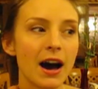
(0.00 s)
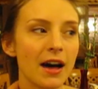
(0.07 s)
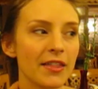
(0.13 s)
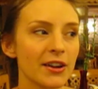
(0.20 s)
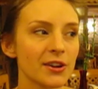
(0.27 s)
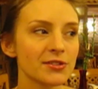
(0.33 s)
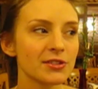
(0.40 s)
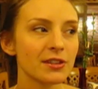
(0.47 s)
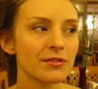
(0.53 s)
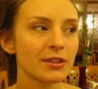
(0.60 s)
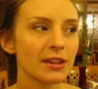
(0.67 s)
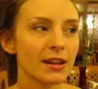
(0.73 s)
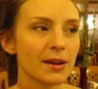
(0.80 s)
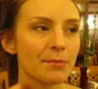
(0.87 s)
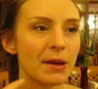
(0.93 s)
They also give you
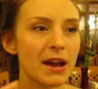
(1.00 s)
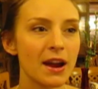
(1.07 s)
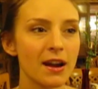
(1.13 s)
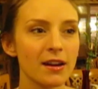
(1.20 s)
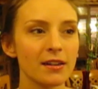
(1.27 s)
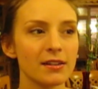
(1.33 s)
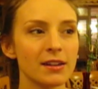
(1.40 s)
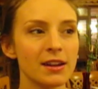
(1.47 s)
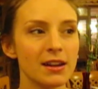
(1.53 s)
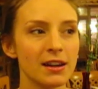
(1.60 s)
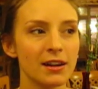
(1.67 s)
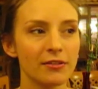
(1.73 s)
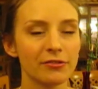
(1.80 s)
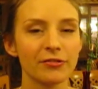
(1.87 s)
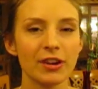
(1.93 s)
like a pair
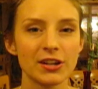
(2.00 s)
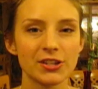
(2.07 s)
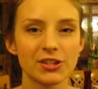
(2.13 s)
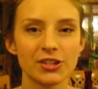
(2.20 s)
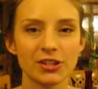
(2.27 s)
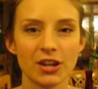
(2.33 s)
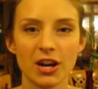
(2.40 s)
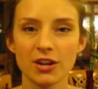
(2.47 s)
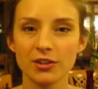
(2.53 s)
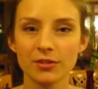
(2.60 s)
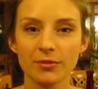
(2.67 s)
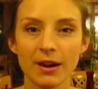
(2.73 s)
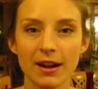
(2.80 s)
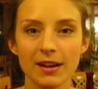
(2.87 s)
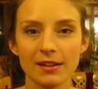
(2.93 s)
of fresh
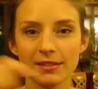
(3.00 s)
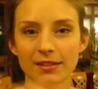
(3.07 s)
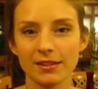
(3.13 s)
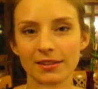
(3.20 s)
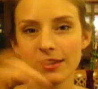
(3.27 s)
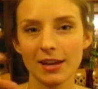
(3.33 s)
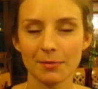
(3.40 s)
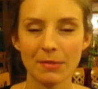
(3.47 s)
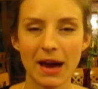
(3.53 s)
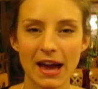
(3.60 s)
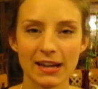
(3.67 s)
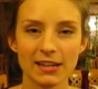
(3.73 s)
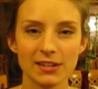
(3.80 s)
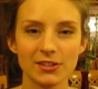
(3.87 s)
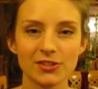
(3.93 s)
underwear that are like
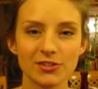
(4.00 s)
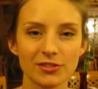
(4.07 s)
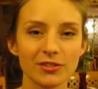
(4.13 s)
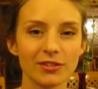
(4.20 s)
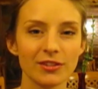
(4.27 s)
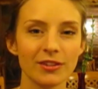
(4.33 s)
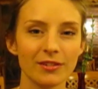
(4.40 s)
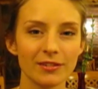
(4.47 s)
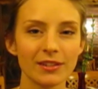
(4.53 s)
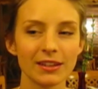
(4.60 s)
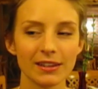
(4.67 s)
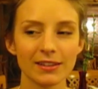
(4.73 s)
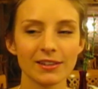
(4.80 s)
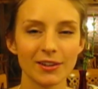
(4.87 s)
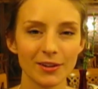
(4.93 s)
packaged, so you know,
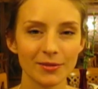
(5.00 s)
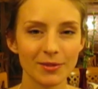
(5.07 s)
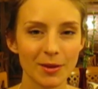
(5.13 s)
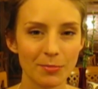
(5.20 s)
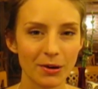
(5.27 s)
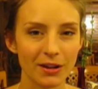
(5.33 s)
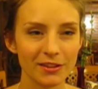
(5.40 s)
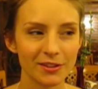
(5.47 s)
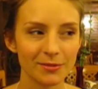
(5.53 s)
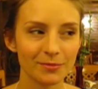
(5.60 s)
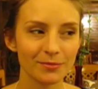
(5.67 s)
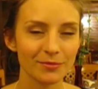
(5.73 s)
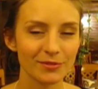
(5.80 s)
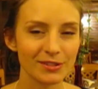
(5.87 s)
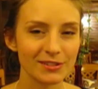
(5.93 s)
they bought them
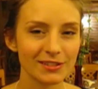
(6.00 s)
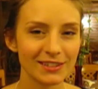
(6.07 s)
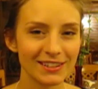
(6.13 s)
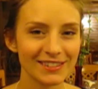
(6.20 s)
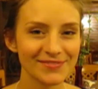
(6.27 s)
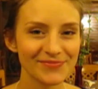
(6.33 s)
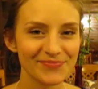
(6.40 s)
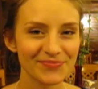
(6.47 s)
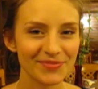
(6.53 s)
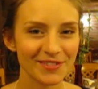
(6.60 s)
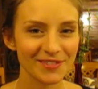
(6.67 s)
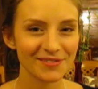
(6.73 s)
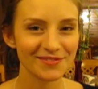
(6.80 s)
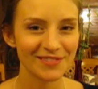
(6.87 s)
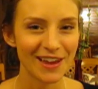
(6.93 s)
recently,
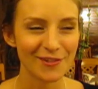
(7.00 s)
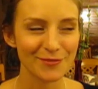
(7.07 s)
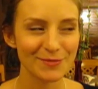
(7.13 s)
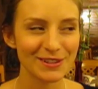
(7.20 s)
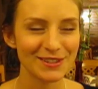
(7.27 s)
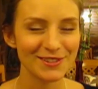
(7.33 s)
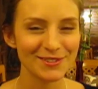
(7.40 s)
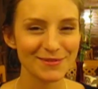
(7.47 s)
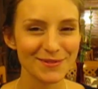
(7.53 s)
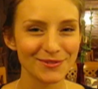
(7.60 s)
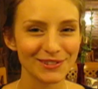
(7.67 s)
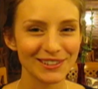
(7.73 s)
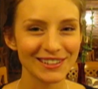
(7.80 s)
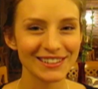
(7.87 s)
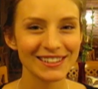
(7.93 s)
haven't been used
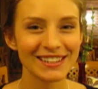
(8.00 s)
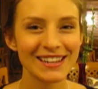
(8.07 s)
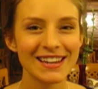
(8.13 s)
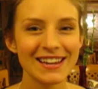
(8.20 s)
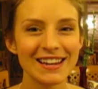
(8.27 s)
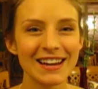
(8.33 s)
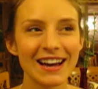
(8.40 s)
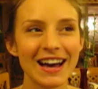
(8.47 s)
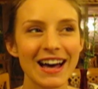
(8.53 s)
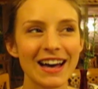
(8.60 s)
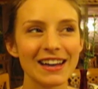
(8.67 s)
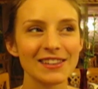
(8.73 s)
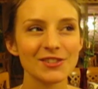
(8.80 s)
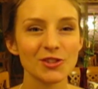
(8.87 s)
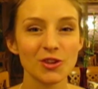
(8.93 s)
before,
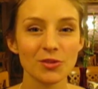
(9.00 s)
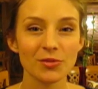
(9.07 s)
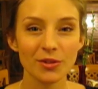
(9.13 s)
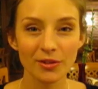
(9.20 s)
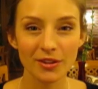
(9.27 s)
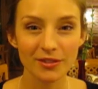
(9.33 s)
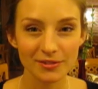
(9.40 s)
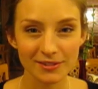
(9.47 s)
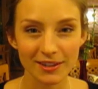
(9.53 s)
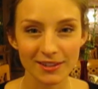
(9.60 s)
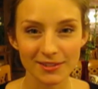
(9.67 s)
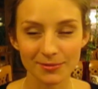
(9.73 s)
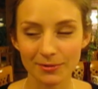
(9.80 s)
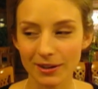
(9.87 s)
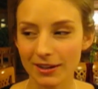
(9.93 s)
so you throw those on
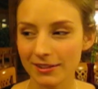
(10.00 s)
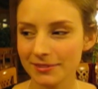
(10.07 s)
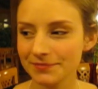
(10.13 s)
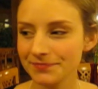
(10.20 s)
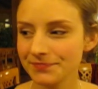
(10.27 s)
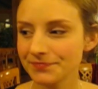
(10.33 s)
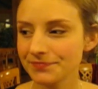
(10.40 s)
as well.